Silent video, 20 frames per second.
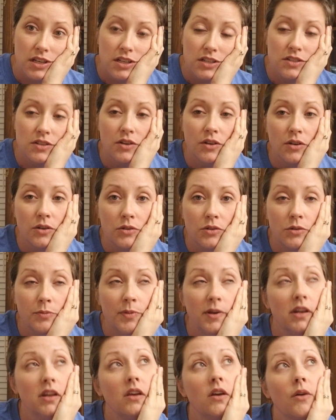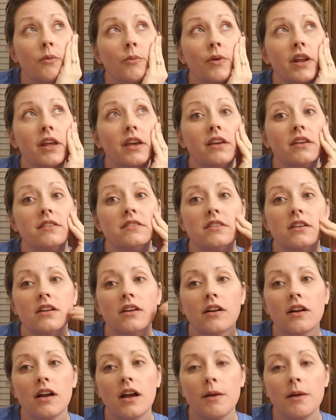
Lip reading: So depending on when it gets here,